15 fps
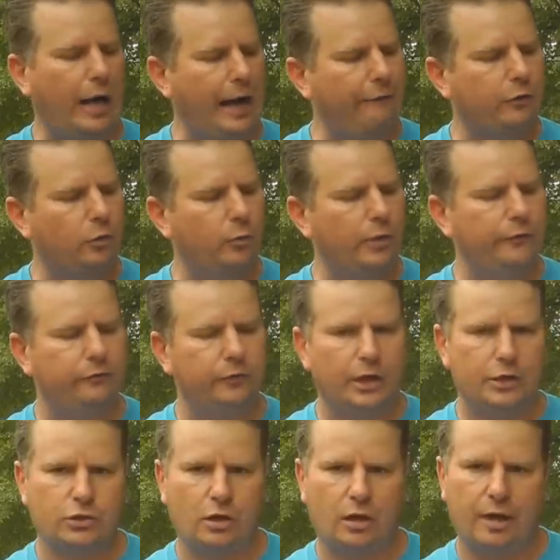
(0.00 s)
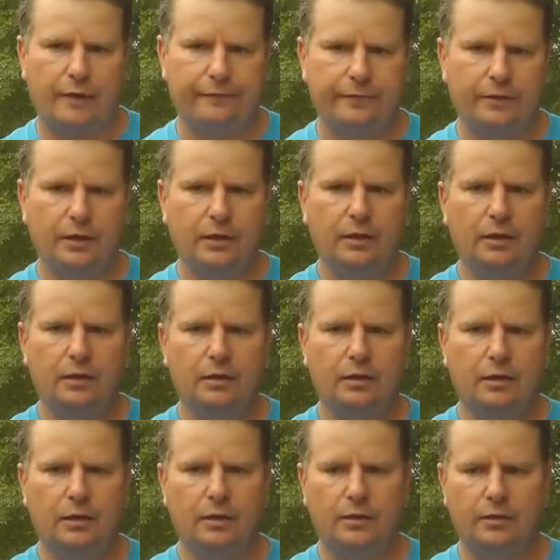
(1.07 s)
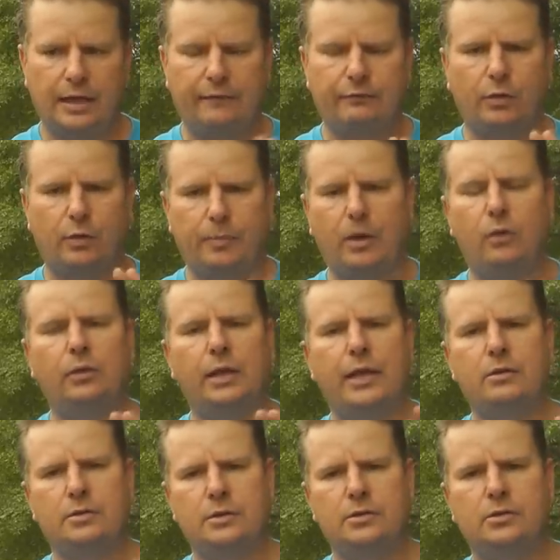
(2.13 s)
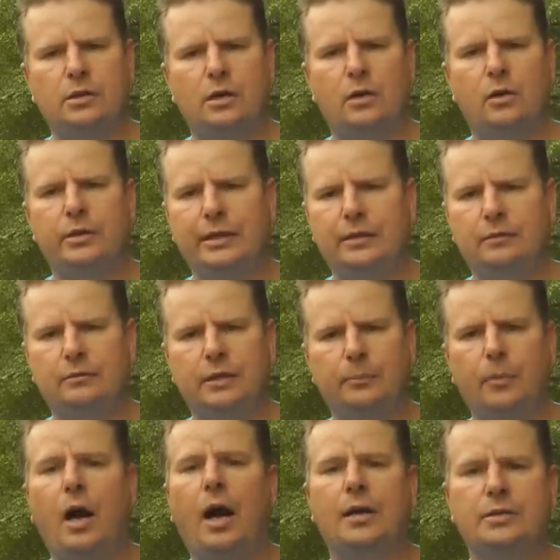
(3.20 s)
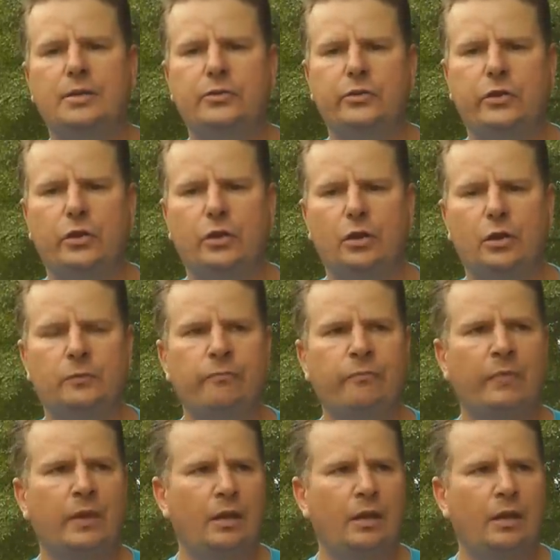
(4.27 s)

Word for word: After we flush off, uh, after the barrel liner's installed, the epoxy's cured,